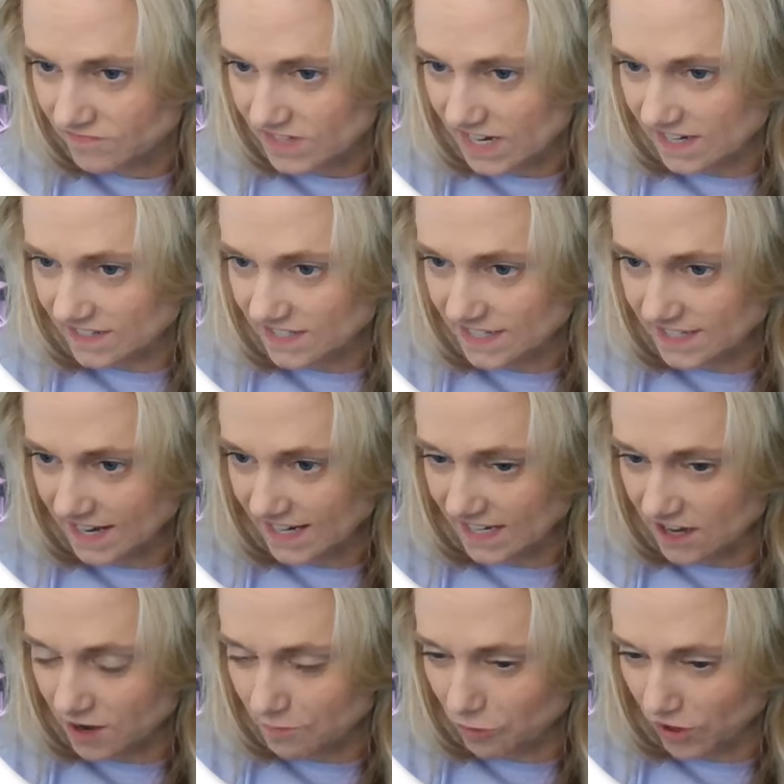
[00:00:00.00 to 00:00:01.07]
and it says I can
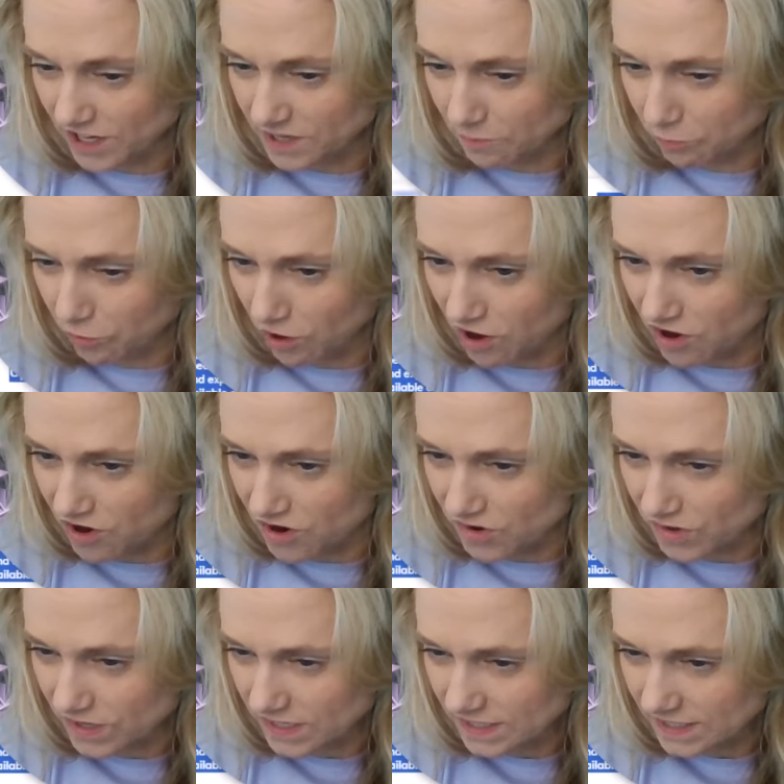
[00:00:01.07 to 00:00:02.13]
upgrade to
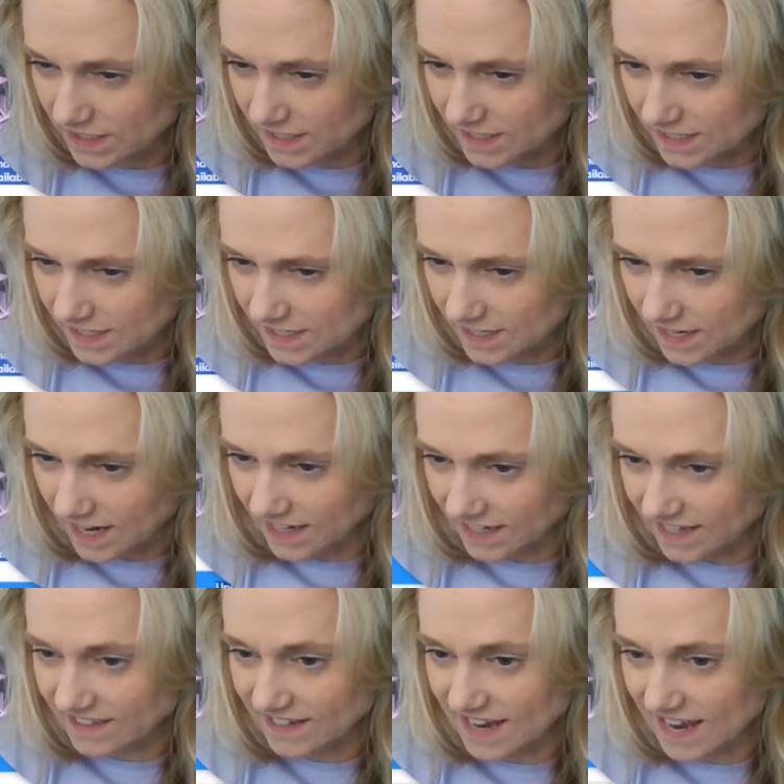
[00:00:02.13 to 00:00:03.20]
Pro and
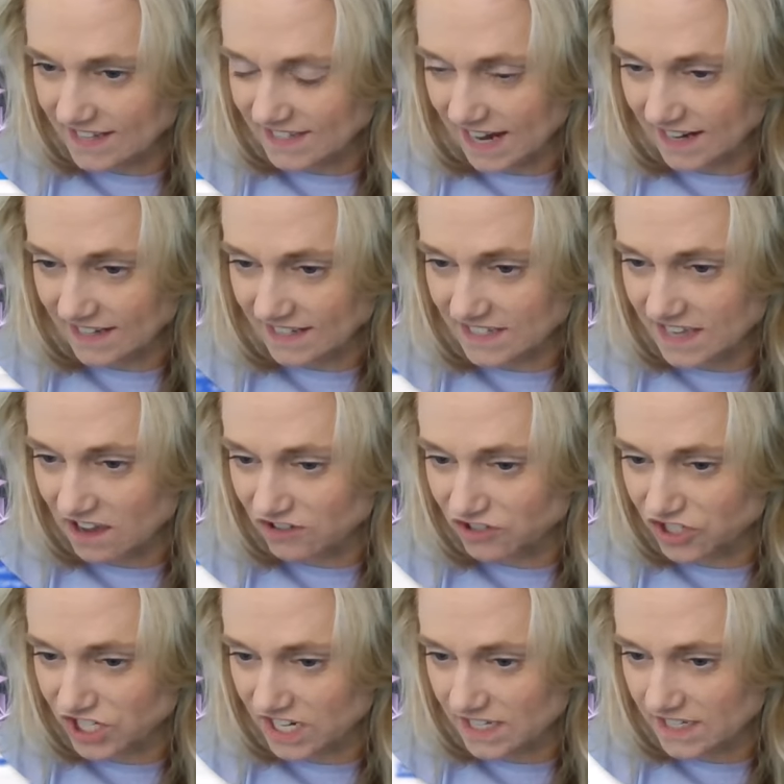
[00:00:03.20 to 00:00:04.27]
get the cascading style
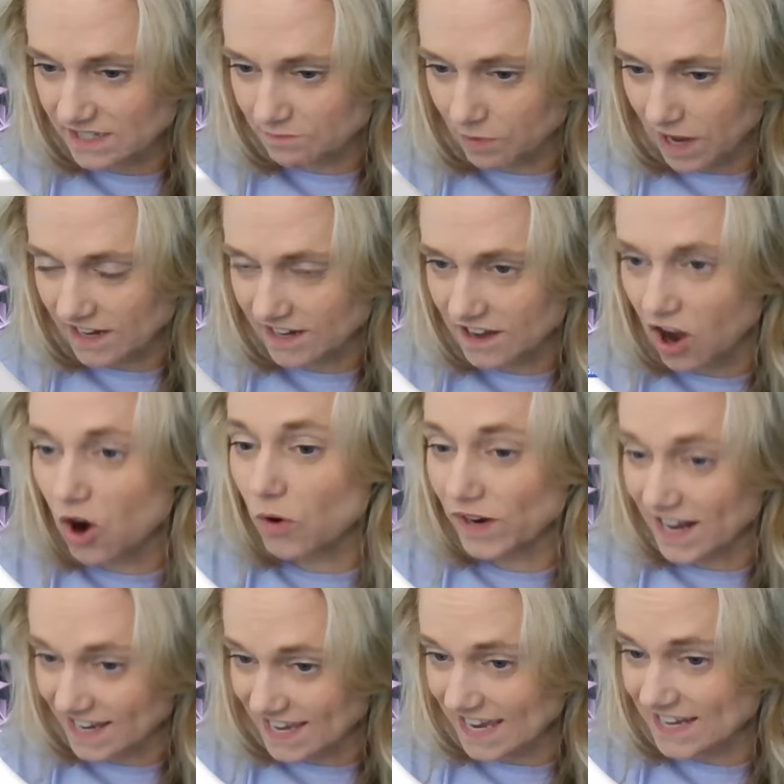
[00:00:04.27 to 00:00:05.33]
sheet, but and
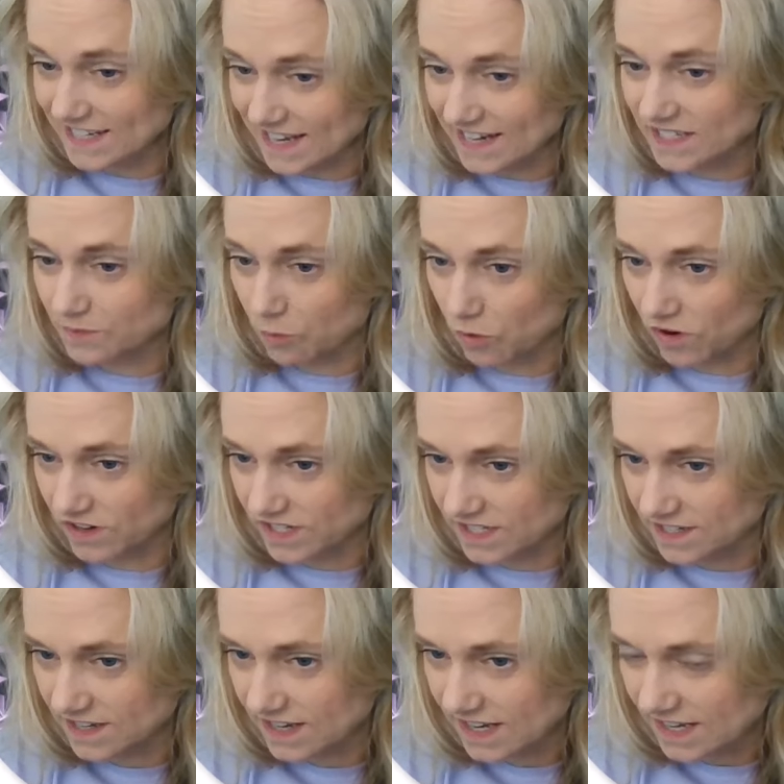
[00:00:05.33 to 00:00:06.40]
I can't export.
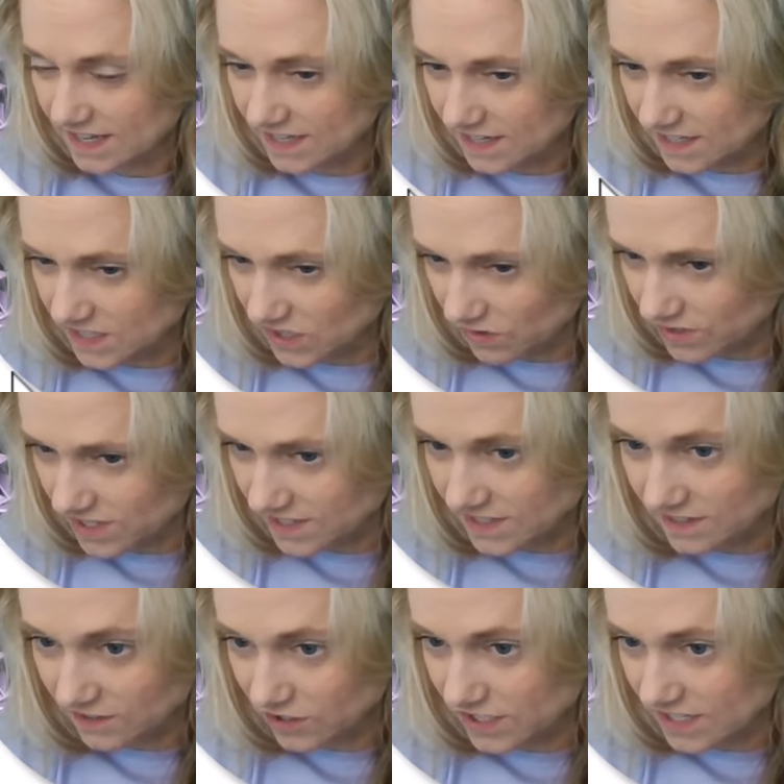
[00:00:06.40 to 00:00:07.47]
So it
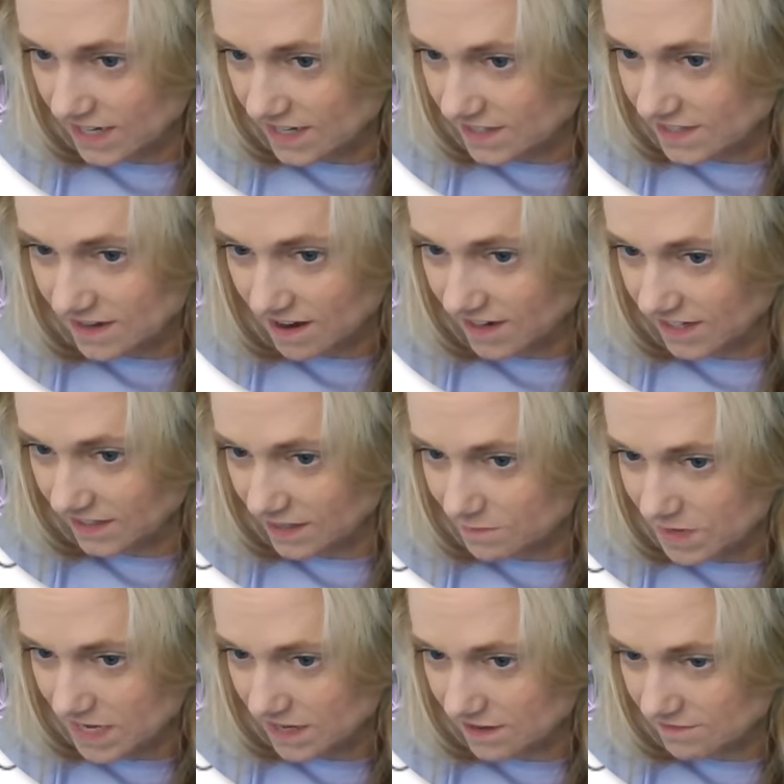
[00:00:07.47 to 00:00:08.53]
doesn't, looks like it's not going to let
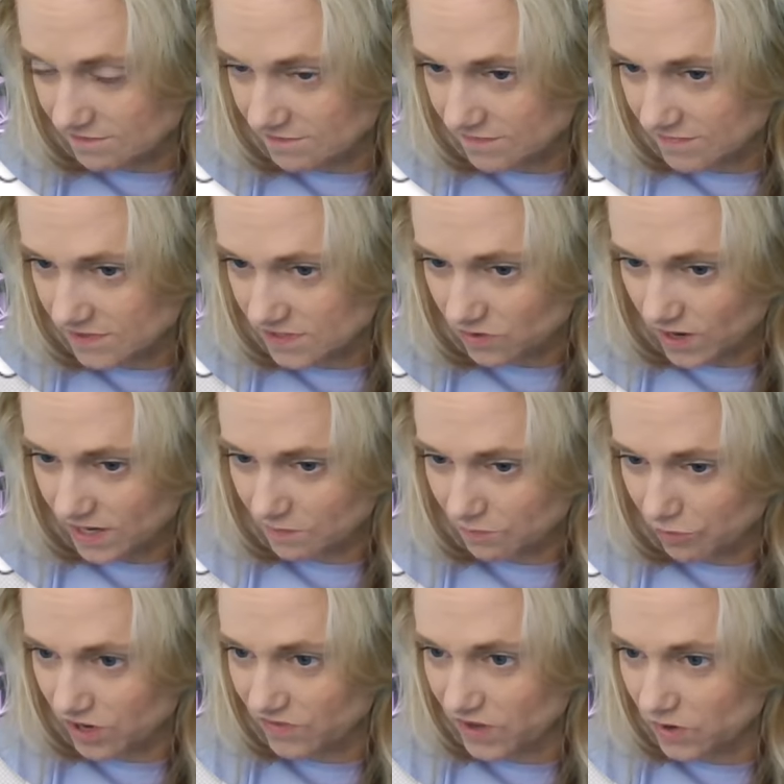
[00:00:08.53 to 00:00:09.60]
me, so I can
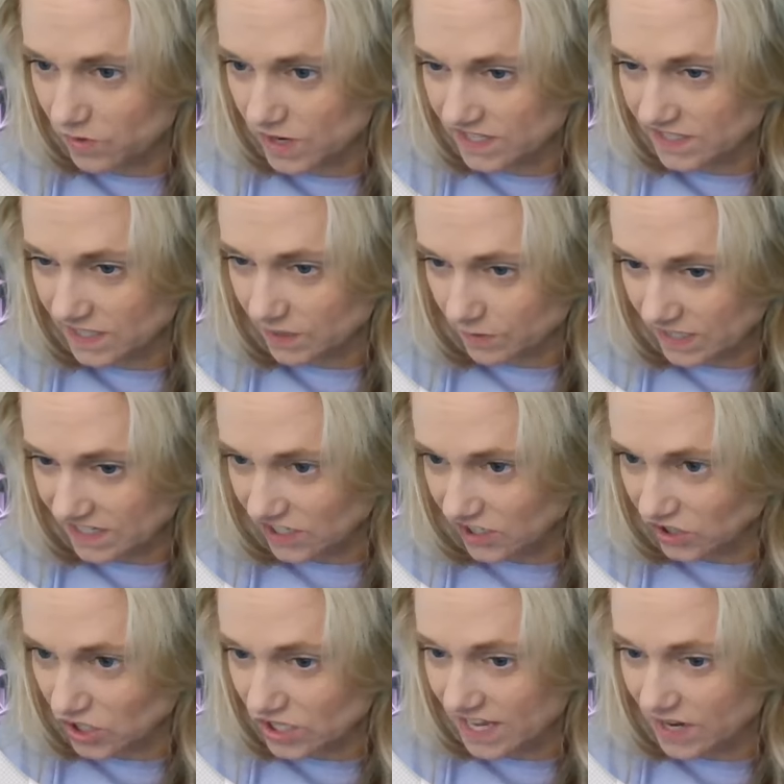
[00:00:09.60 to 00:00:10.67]
preview it, see what it's going to
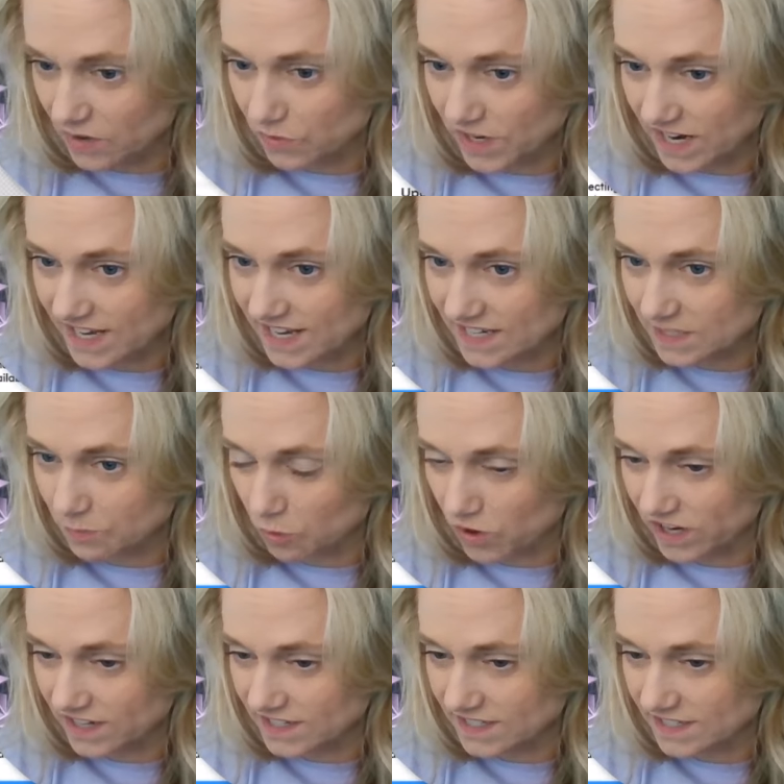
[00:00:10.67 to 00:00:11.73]
look like when I export
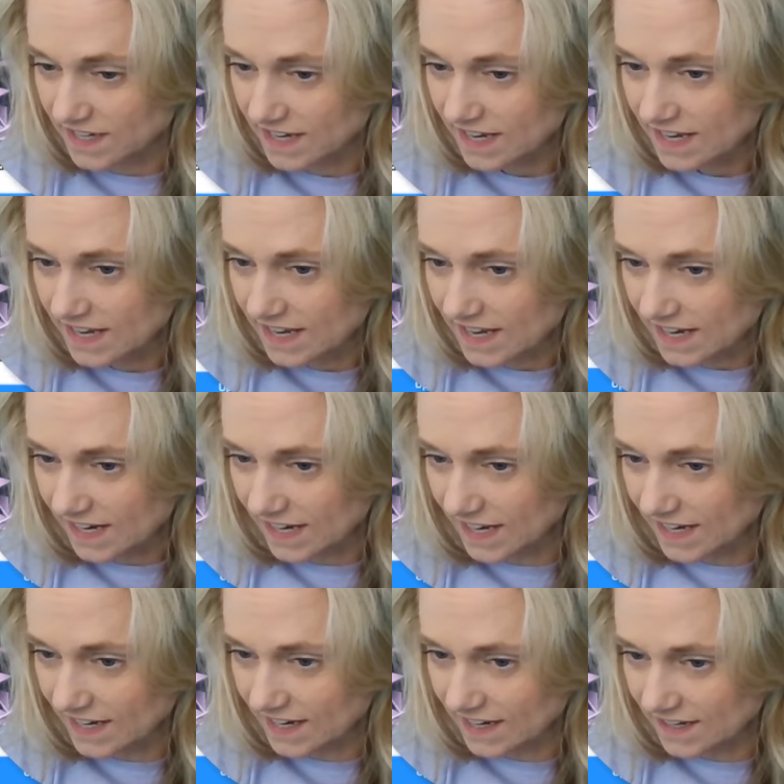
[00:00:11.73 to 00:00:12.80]
it.
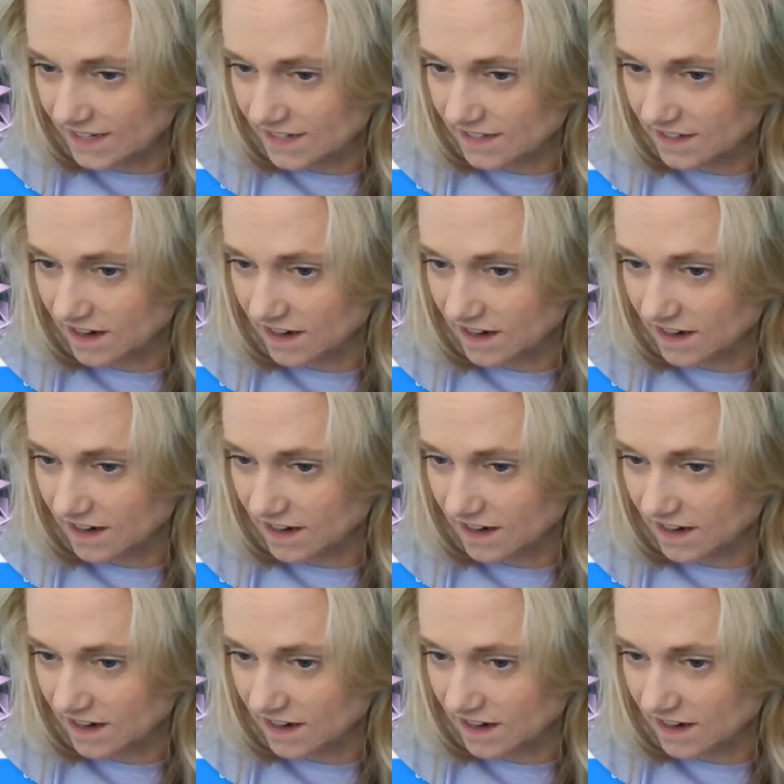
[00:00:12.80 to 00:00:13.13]
And